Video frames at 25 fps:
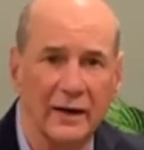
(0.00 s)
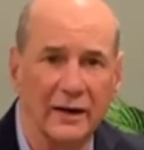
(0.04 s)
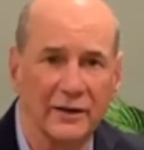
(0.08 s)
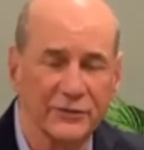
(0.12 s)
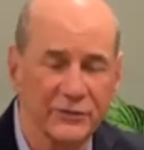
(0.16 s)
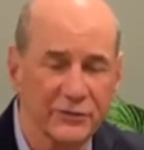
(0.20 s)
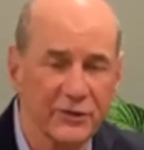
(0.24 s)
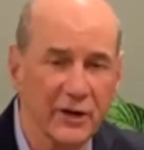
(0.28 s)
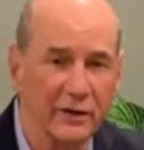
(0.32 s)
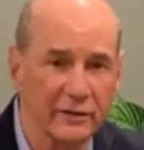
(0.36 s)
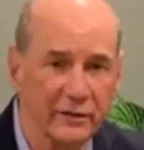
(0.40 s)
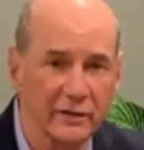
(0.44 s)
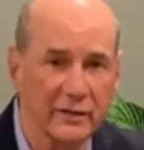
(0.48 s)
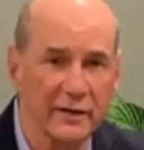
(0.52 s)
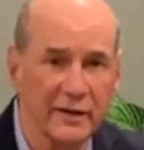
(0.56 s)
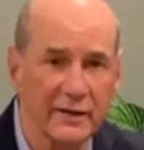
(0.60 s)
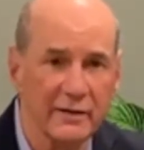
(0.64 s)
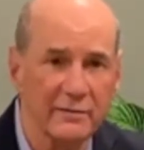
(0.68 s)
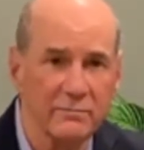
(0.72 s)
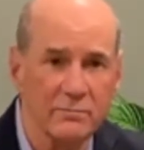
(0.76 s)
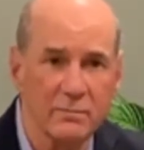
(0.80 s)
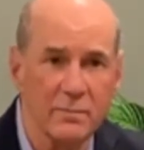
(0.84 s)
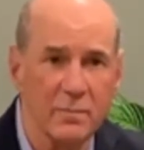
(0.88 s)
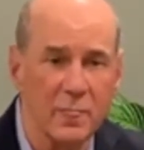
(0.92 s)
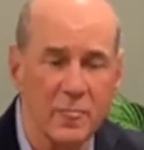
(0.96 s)

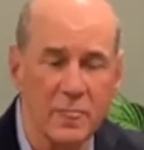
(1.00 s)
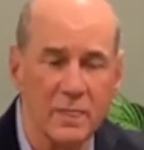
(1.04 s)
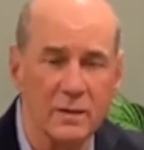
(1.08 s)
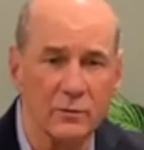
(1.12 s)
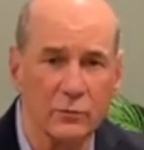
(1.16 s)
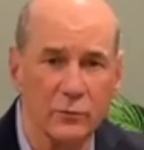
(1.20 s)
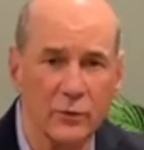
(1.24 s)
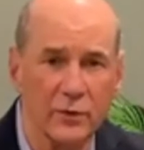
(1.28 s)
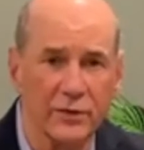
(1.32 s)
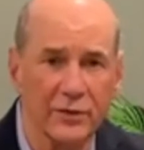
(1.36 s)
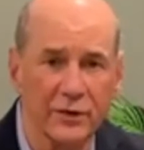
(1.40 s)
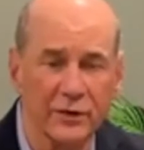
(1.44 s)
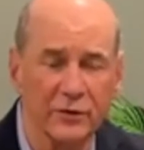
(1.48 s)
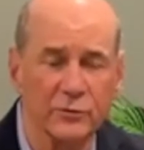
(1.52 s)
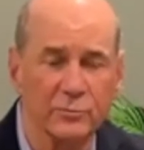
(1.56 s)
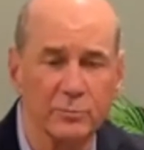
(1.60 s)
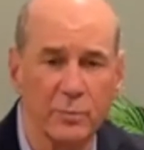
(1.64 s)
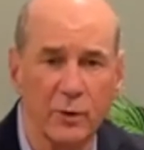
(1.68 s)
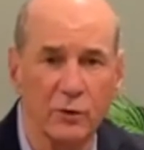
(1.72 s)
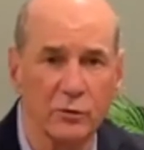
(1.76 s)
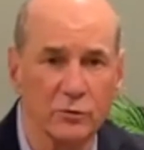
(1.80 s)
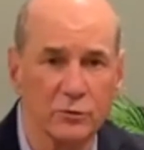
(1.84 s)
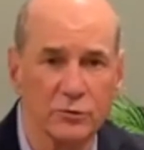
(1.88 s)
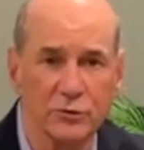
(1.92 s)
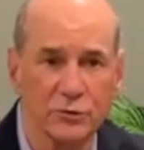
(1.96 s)
suddenly with
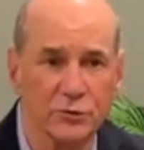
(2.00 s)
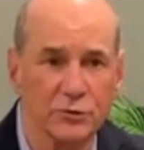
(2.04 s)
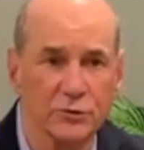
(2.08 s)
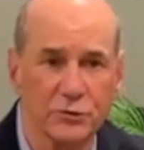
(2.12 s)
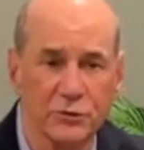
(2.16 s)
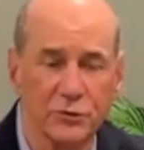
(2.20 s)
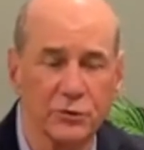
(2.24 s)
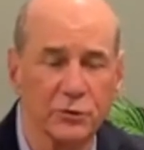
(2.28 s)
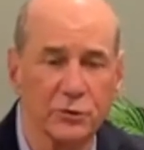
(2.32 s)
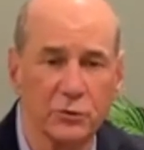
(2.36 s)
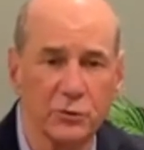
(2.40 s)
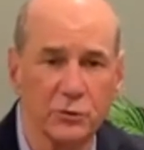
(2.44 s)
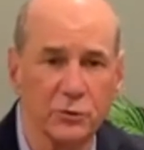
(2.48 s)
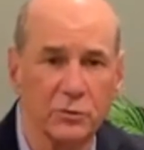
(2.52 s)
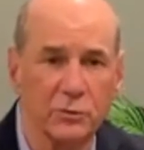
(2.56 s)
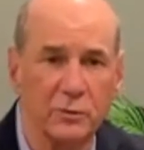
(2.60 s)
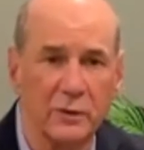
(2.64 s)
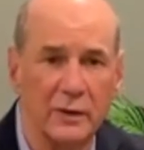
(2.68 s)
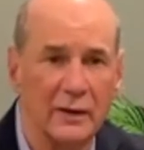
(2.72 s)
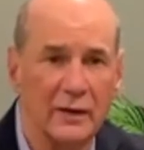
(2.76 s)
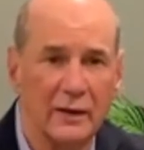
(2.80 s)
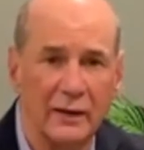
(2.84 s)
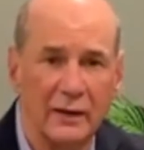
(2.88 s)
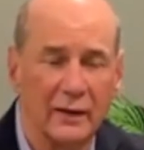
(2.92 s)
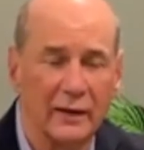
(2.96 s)
exposure to
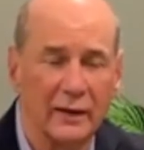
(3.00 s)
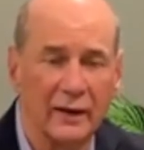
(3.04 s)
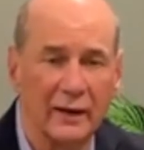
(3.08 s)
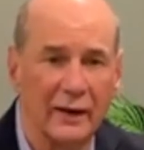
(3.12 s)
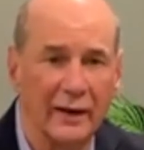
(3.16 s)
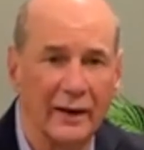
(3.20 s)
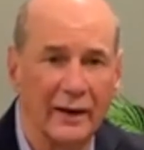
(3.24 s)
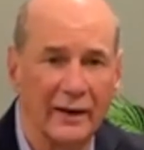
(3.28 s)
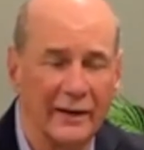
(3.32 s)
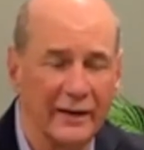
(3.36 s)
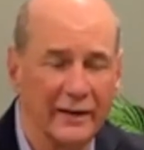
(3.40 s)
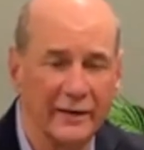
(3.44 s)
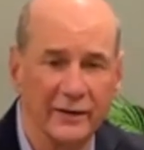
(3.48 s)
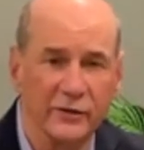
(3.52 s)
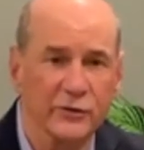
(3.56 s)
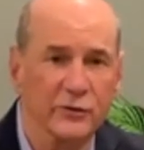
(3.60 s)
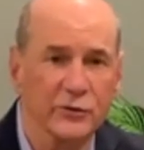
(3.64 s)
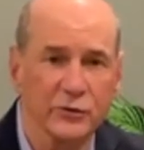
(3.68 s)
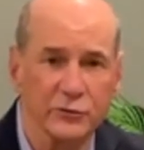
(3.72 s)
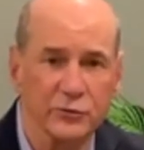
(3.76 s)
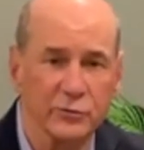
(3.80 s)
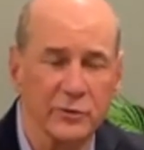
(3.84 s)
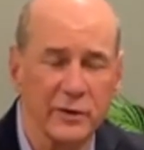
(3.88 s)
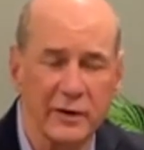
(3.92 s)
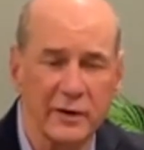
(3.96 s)
an
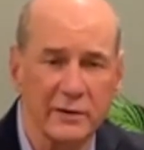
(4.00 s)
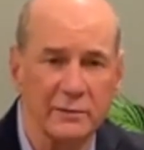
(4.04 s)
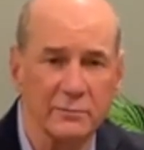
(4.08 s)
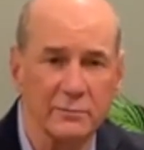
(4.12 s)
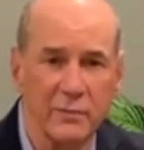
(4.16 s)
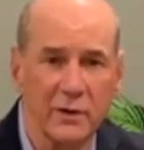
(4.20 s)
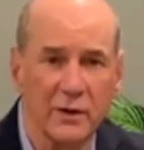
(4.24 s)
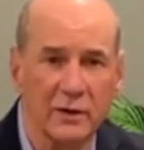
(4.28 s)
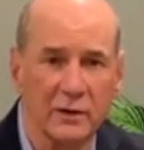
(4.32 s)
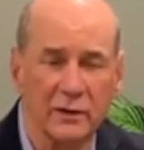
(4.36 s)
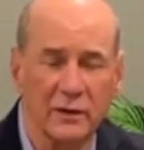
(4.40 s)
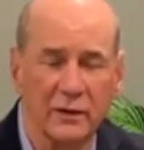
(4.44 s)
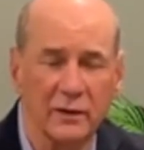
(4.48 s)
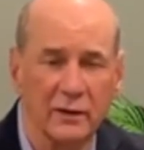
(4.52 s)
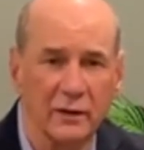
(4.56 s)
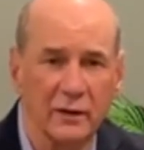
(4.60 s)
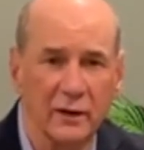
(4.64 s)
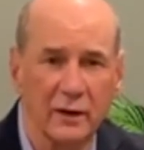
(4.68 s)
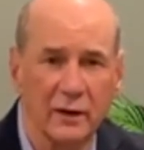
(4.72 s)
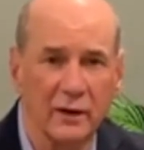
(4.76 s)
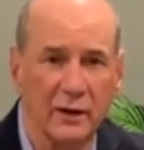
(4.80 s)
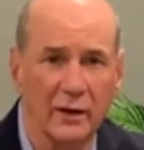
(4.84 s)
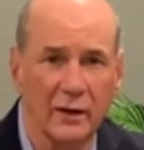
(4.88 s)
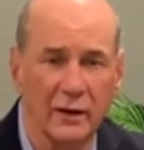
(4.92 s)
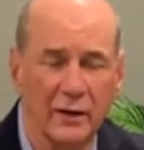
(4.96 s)
extreme
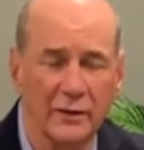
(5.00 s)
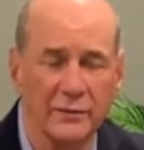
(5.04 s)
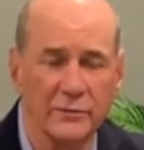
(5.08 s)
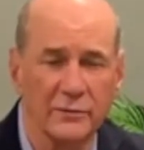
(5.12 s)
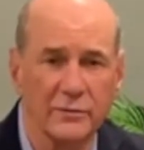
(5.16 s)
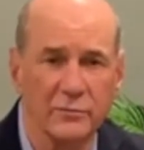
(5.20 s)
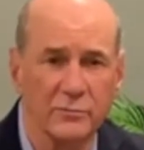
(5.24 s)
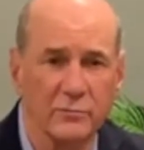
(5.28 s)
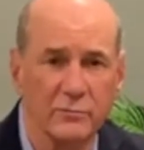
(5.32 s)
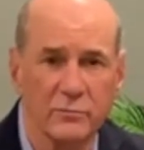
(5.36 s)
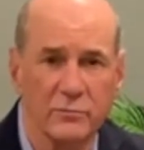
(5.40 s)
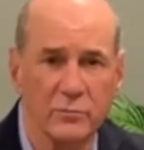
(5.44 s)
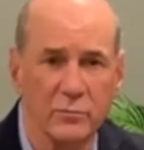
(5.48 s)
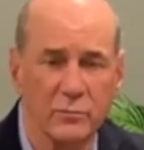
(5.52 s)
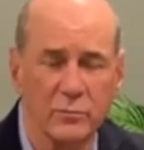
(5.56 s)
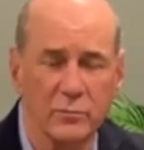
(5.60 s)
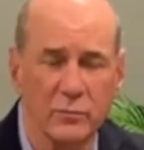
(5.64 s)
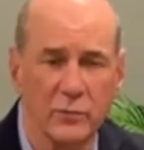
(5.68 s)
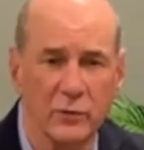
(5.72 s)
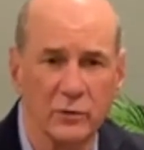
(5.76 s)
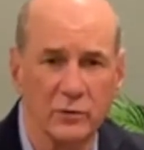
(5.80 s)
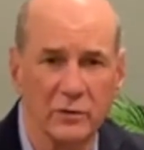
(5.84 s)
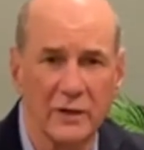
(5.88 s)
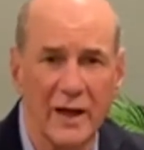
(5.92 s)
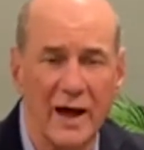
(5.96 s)

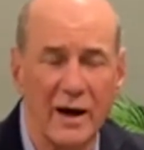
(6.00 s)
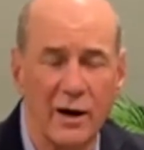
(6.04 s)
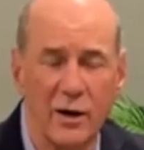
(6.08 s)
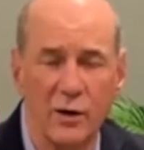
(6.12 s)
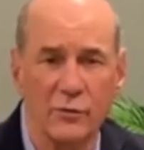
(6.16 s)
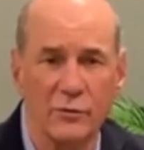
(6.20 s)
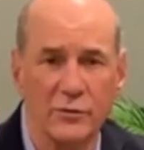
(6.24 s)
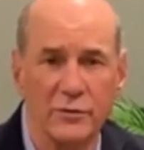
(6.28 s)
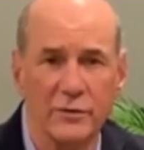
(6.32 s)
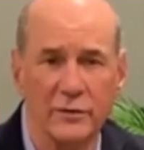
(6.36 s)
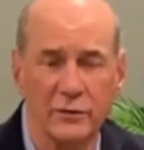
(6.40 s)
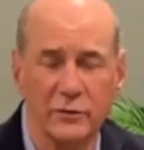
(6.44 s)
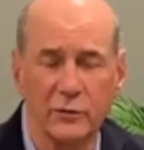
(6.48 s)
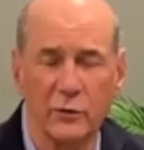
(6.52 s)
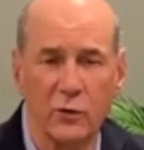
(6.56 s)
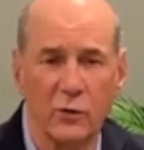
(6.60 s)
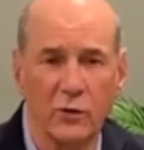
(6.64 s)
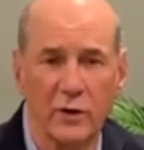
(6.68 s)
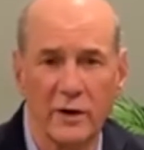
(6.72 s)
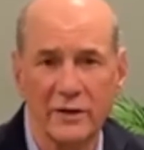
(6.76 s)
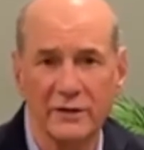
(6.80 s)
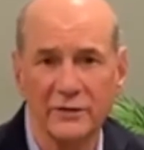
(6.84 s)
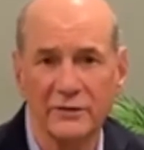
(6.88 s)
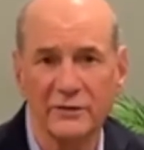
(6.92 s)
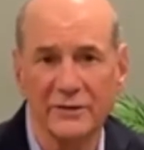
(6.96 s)
loud
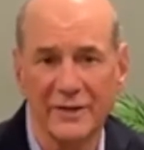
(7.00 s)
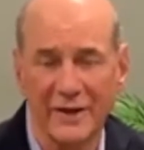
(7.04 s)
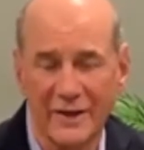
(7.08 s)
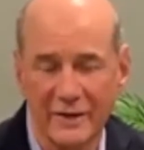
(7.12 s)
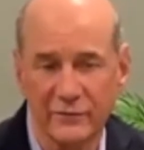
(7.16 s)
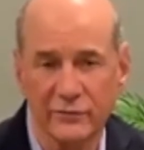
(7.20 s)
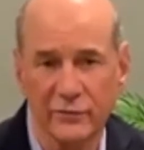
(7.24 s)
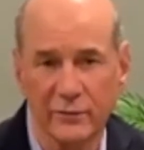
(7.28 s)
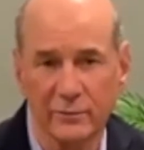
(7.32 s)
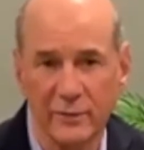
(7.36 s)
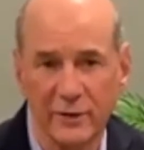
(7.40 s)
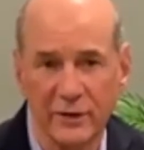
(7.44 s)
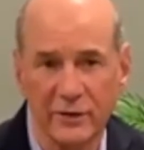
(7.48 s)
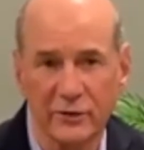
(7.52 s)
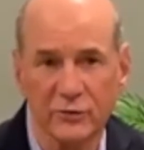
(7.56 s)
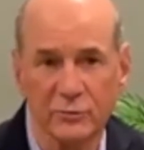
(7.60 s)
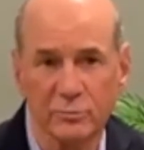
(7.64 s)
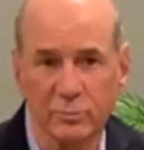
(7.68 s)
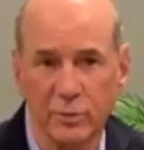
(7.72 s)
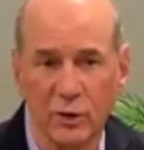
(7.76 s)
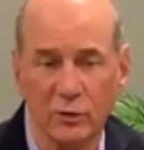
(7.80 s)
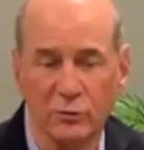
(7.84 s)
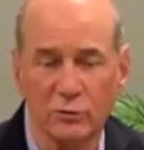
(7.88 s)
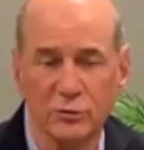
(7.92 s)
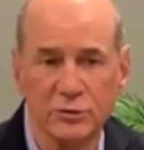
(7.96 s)
noise, like from an
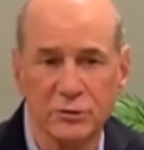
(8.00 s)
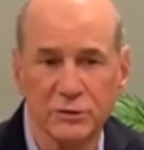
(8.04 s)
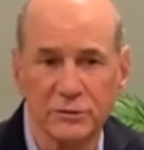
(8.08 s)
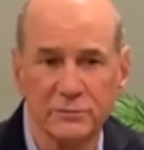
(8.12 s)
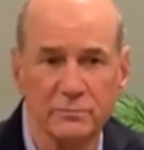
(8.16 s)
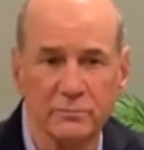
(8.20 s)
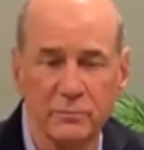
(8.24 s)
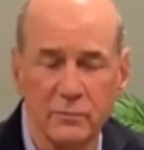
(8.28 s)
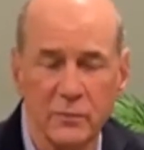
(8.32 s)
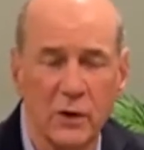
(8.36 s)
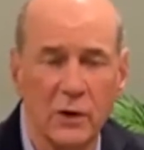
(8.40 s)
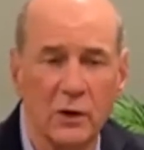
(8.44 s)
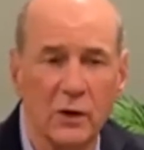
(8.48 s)
explosion,